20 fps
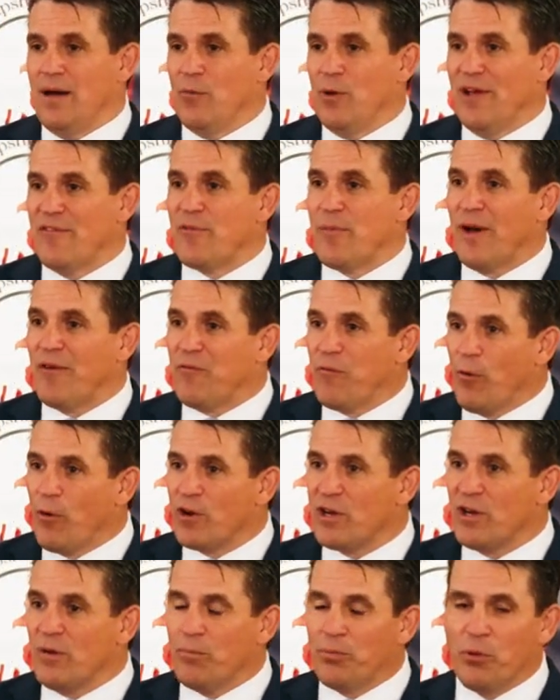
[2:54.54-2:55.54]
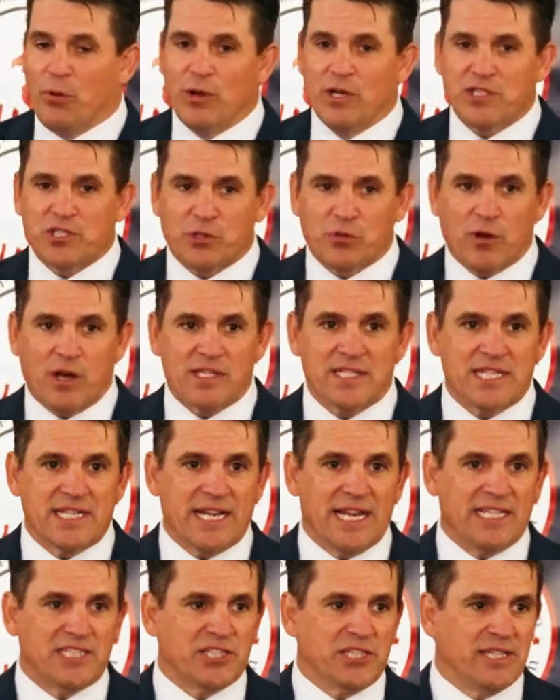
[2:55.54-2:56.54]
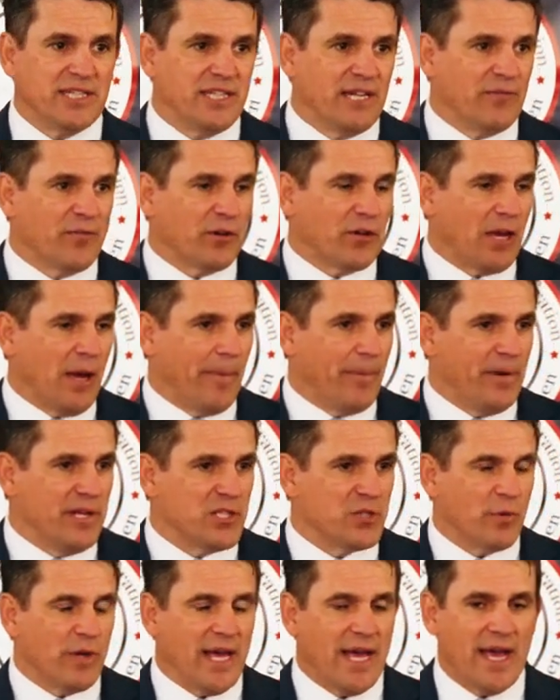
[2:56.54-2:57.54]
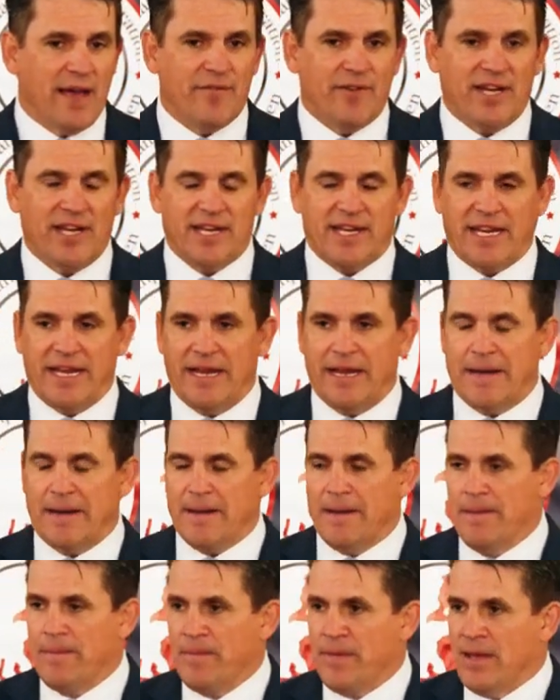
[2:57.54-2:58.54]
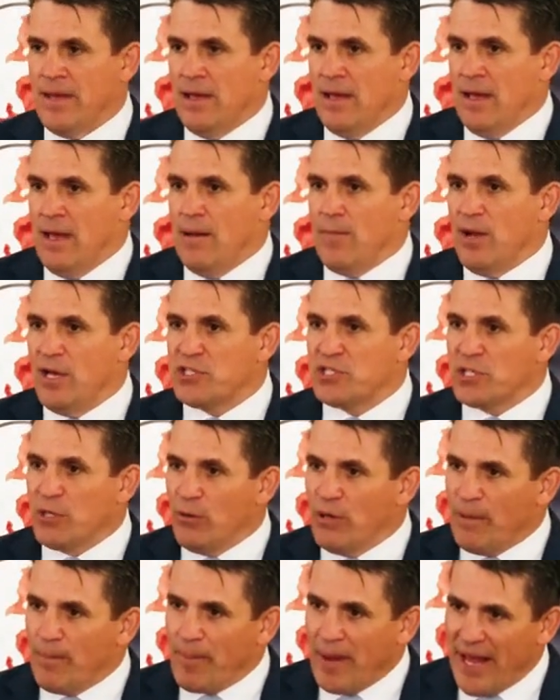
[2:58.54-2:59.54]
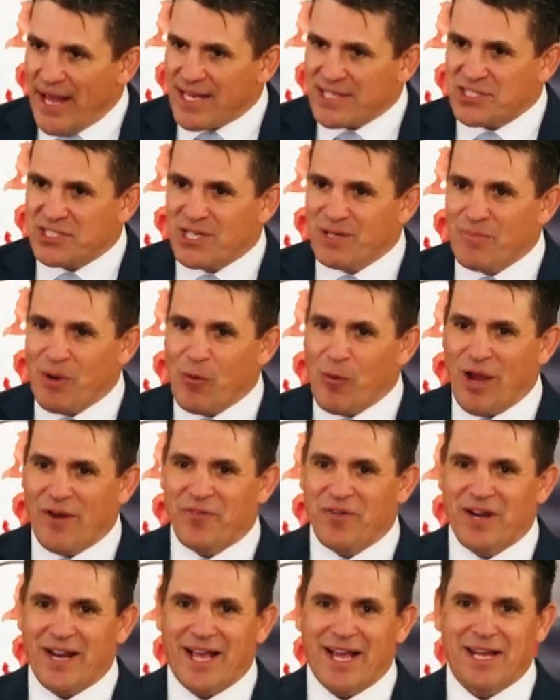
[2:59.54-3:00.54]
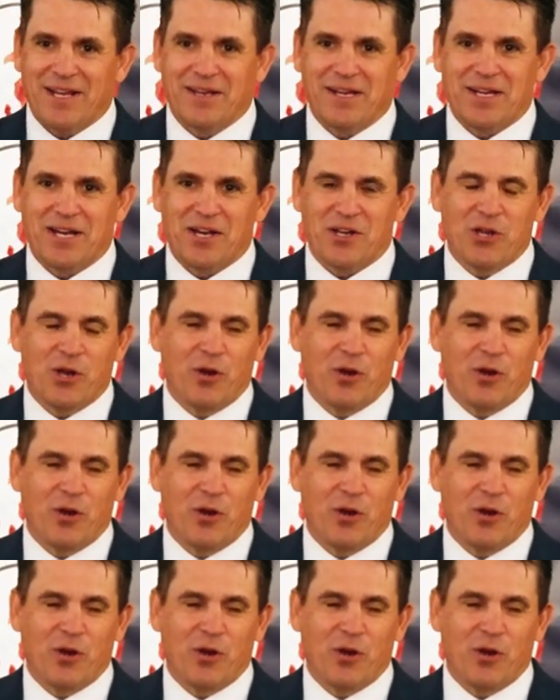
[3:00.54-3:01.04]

We have about 400 employees across the nation in the different companies we have and in Canada. I'm also a pastor. My wife and I